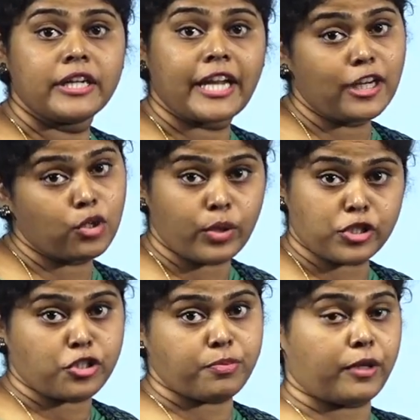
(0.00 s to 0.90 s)
10
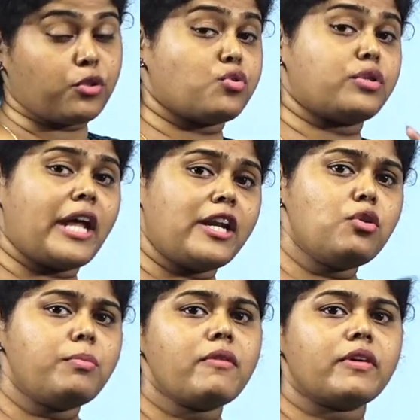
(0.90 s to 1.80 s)
questions paathom so 10
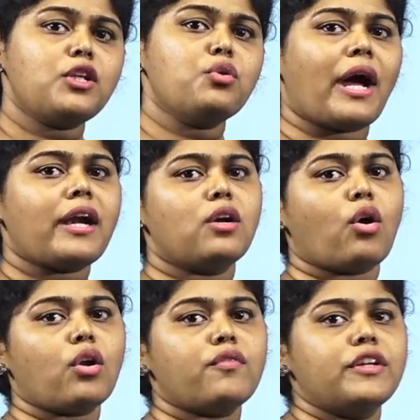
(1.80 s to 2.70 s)
nume vandhu you had
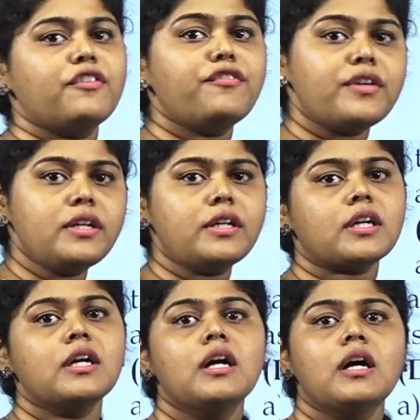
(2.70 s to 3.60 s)
lot of different
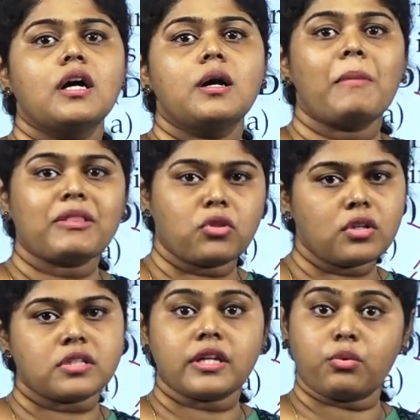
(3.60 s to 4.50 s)

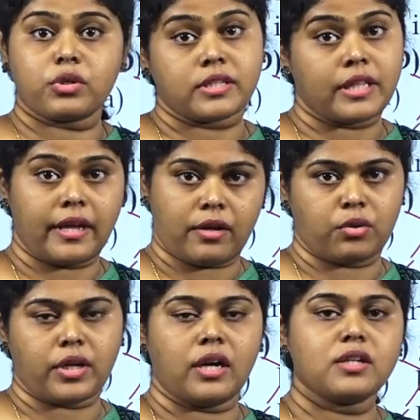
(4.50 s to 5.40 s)
methods that was there
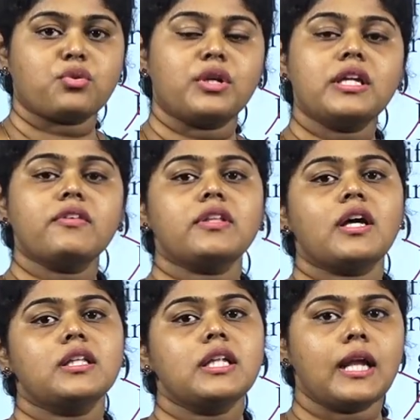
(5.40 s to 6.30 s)
okay yeah? So inge vandhu
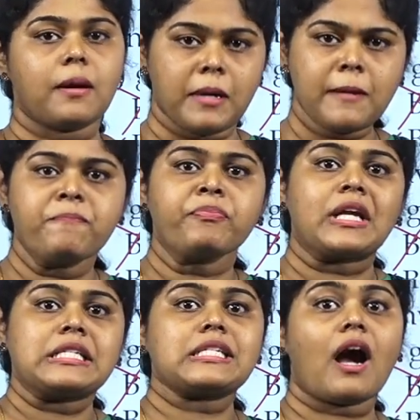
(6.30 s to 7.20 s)
adu illama
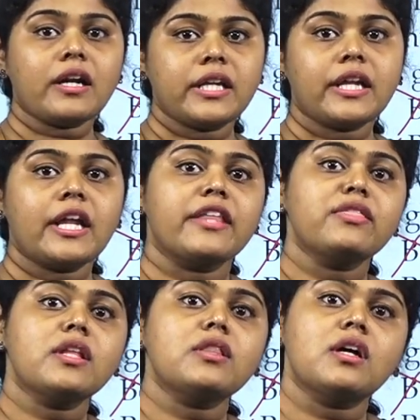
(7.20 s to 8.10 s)
starting la
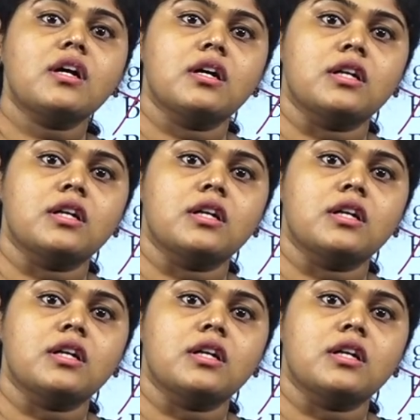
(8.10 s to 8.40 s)
endha